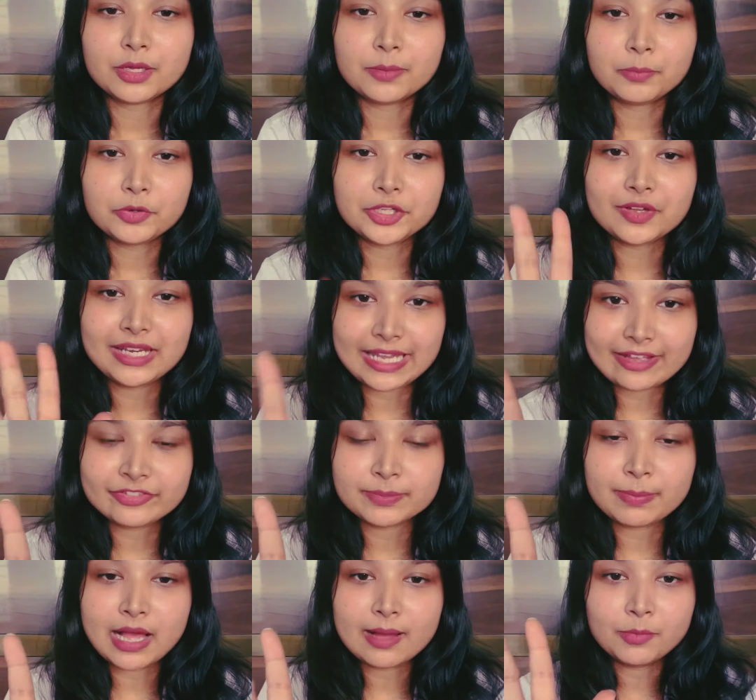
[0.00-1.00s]
Put your left
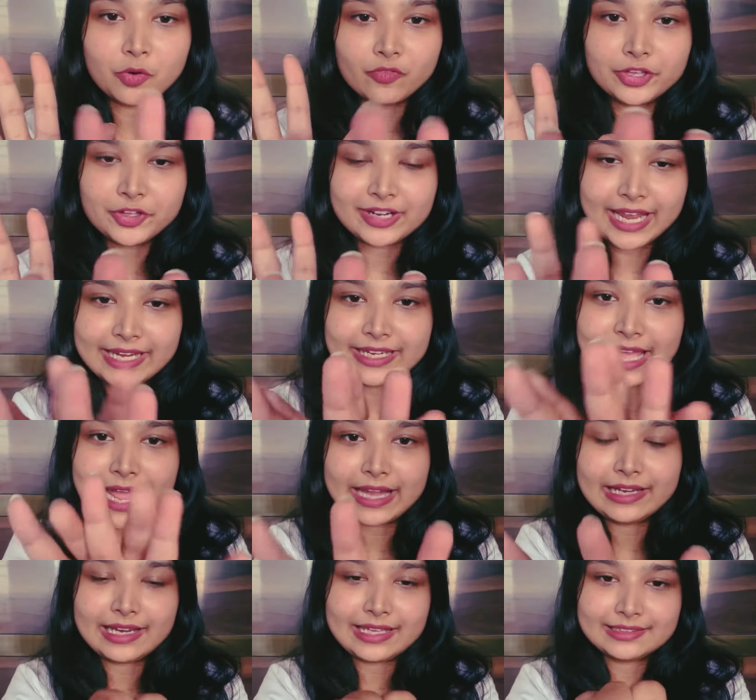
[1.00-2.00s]
palm over your right
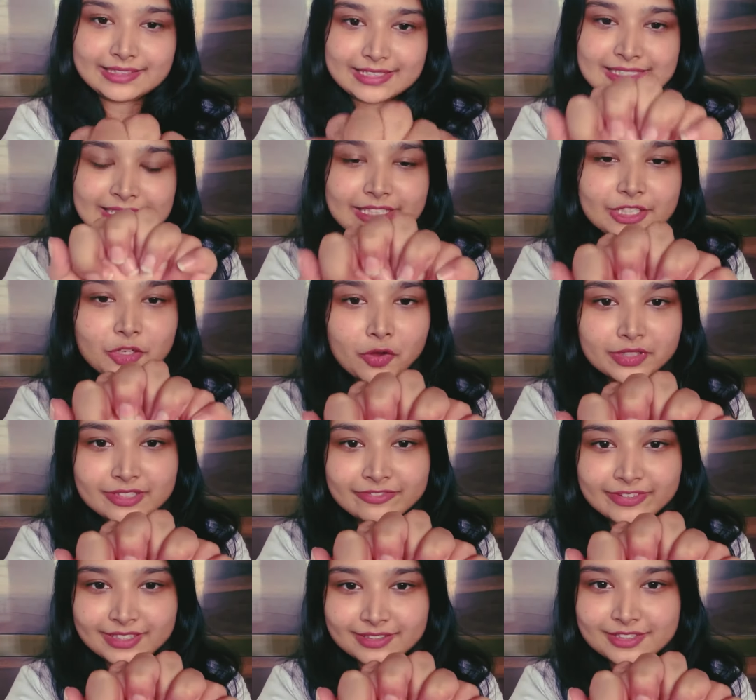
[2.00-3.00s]
hand like this, interlock the
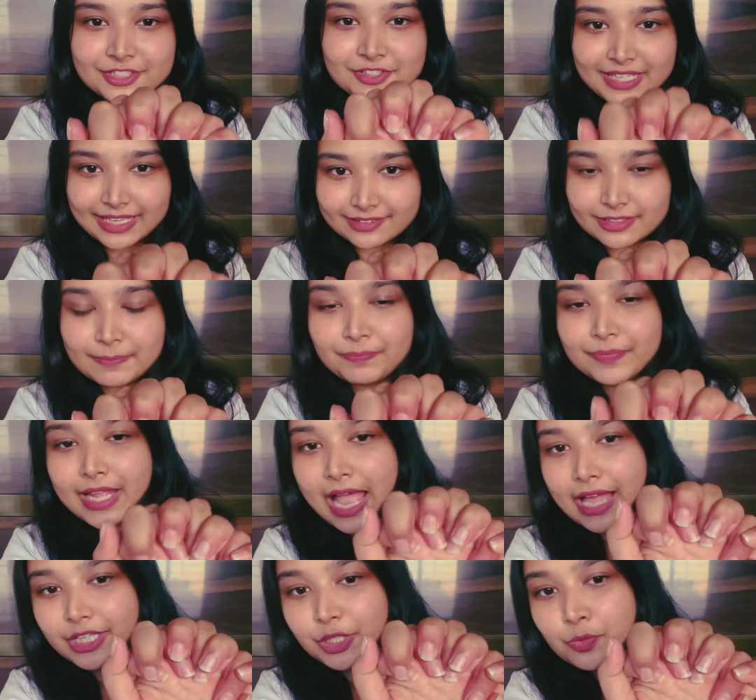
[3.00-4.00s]
fingers together,
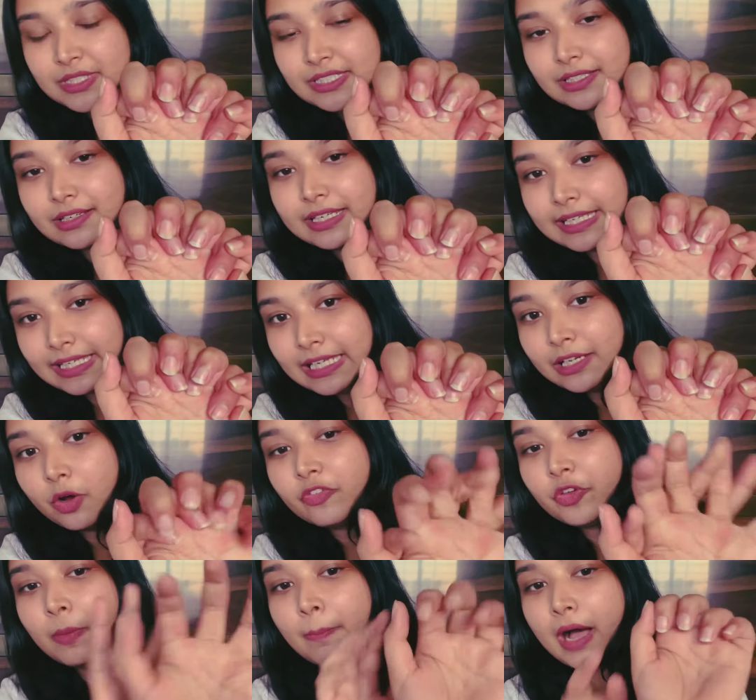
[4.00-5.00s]
and use the heel of
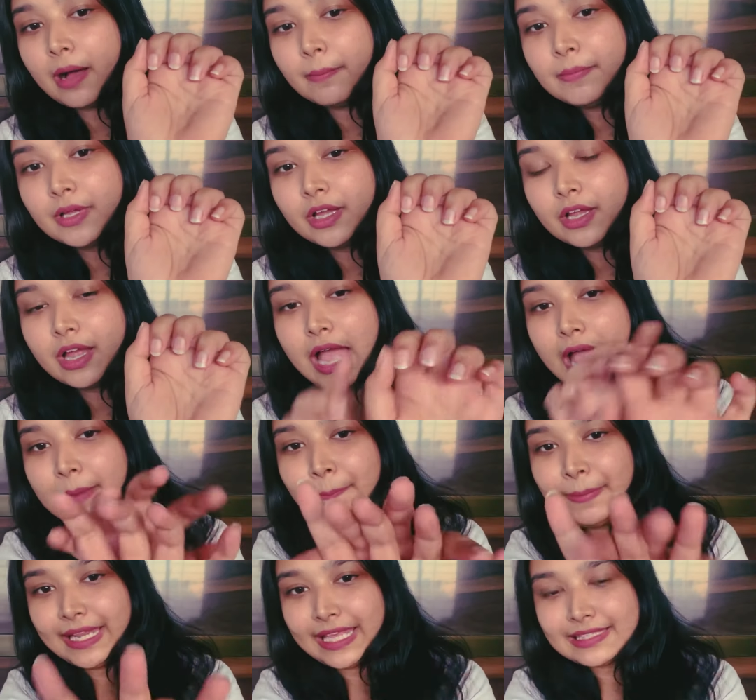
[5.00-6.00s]
your palm and
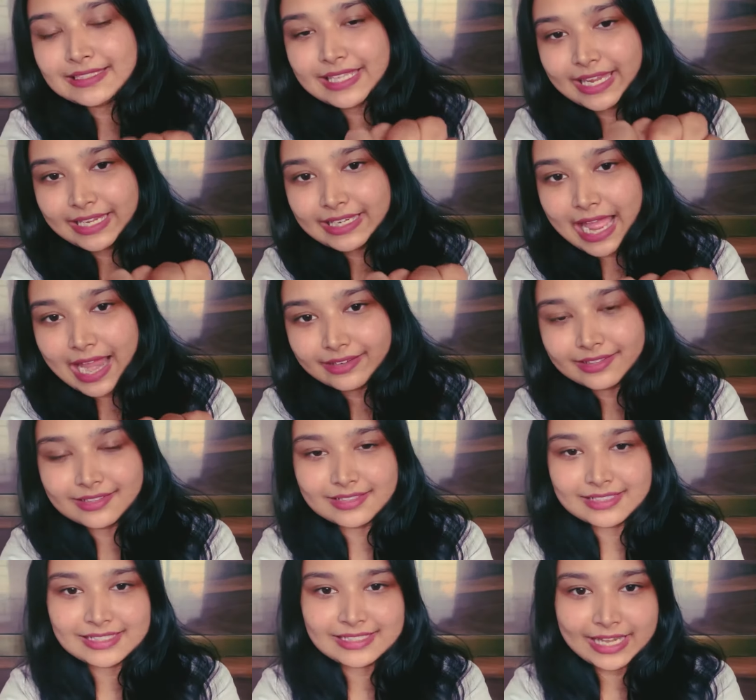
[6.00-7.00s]
place it at the
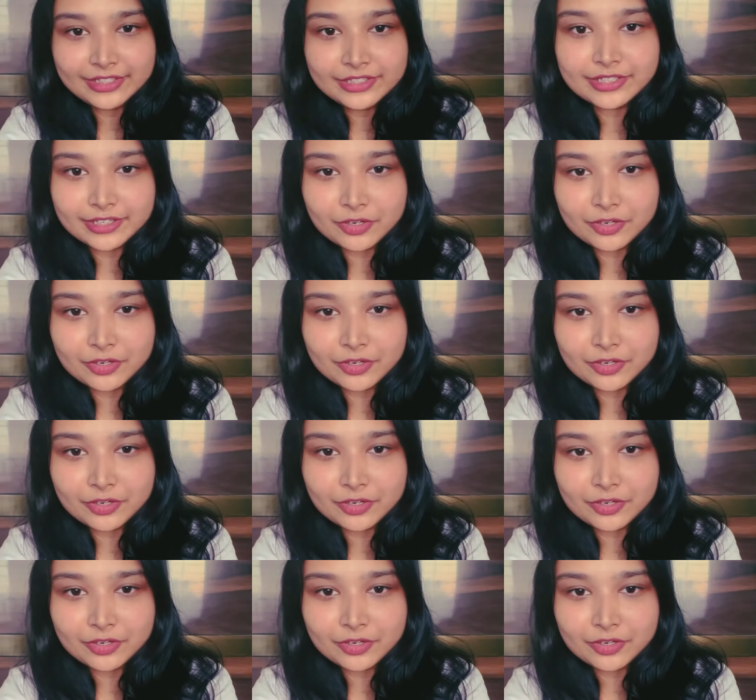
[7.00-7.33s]
center